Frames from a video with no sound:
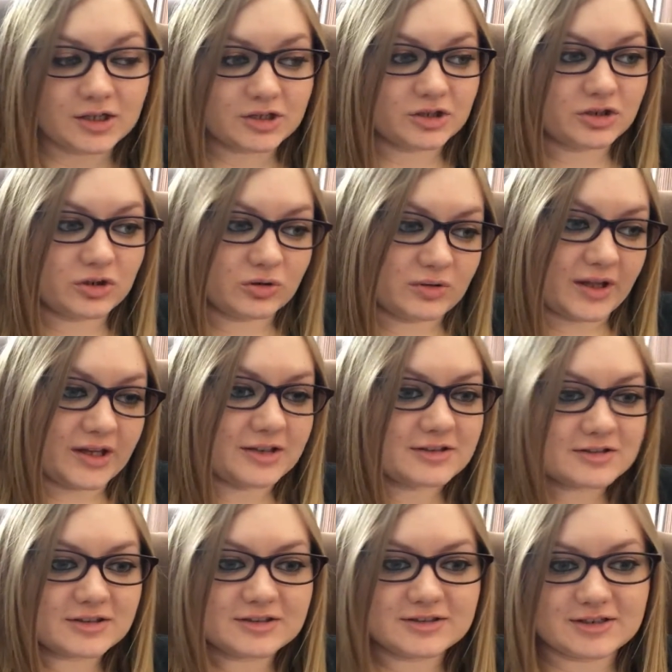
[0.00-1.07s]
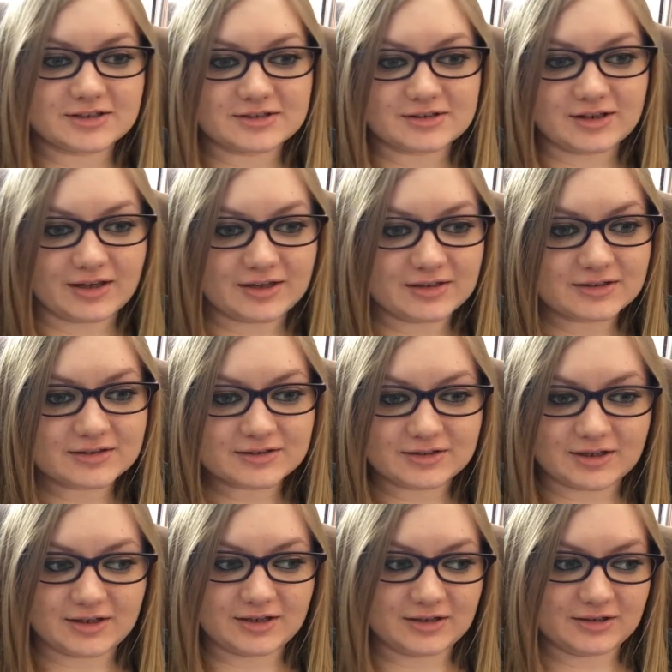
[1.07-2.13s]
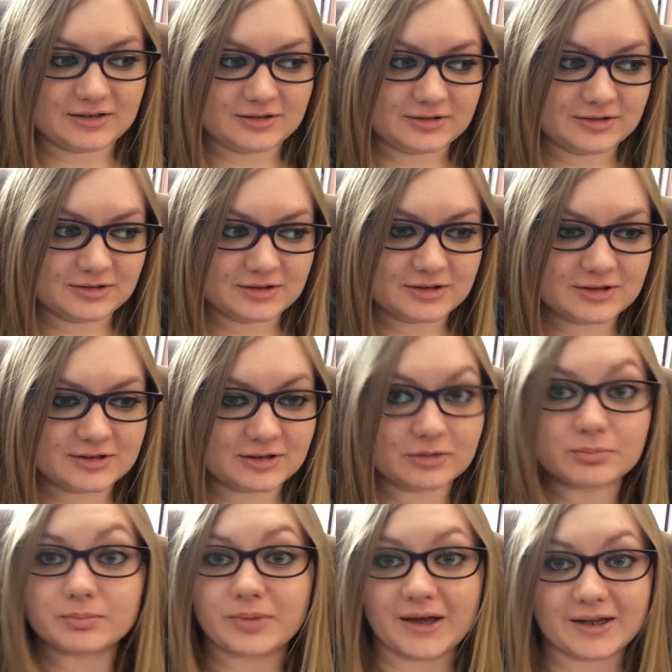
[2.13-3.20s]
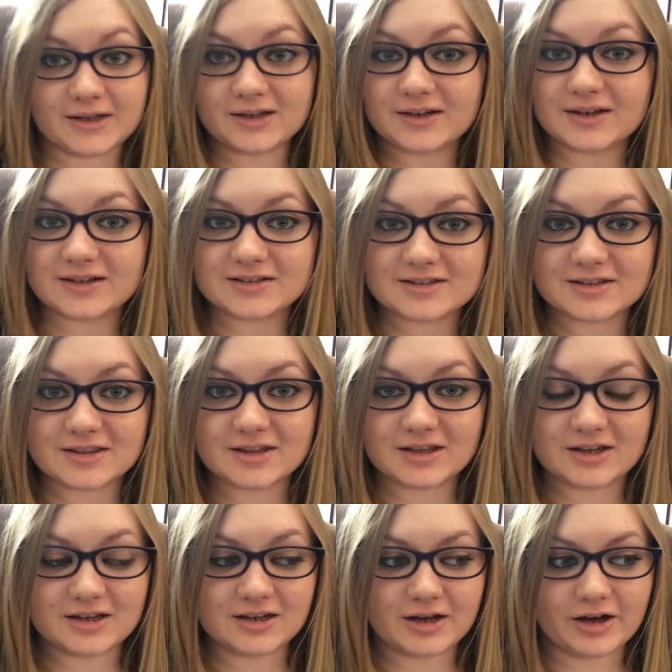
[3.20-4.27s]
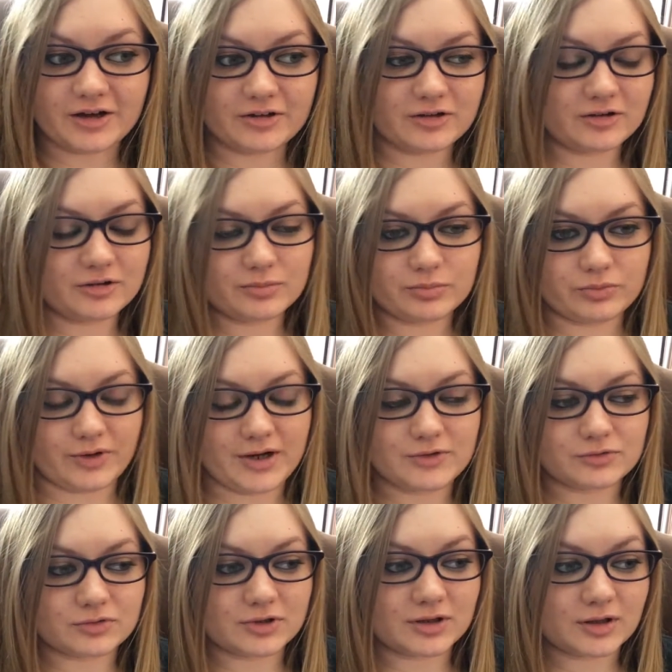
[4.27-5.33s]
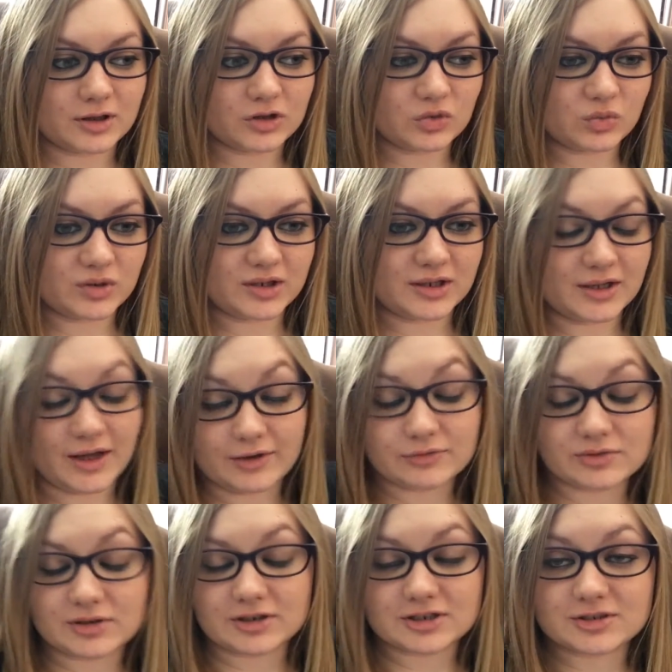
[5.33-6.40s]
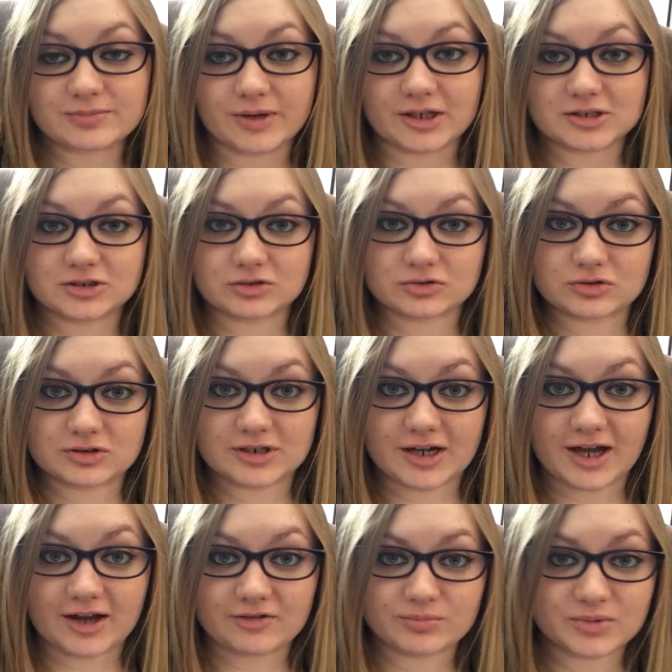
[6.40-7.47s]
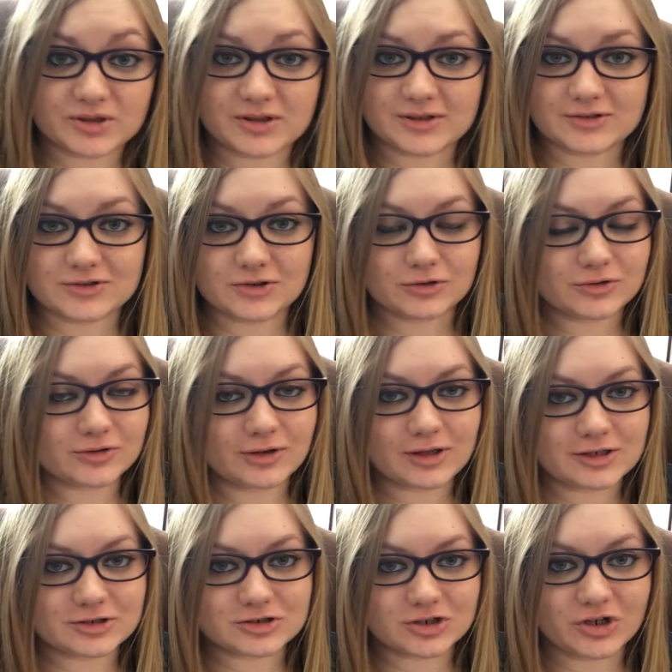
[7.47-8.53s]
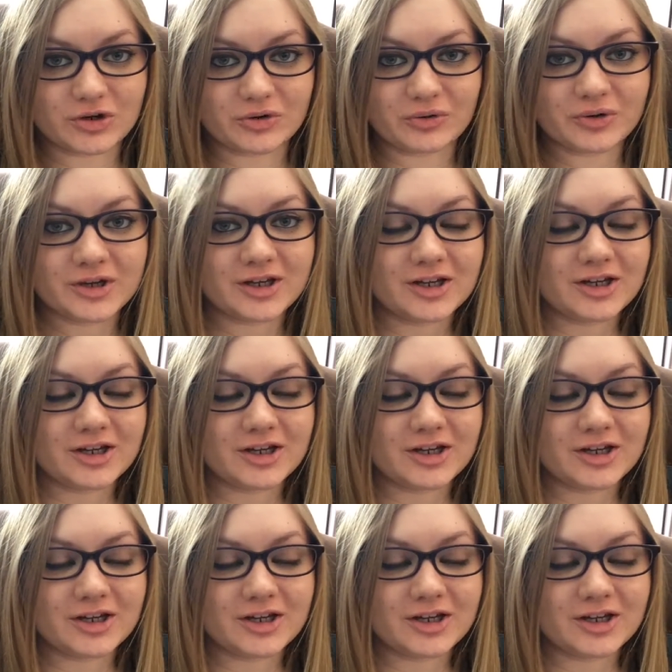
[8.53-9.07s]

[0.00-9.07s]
likes and dislikes and some pettiness and then other bravery that you wouldn't ever expect children to have, but they certainly show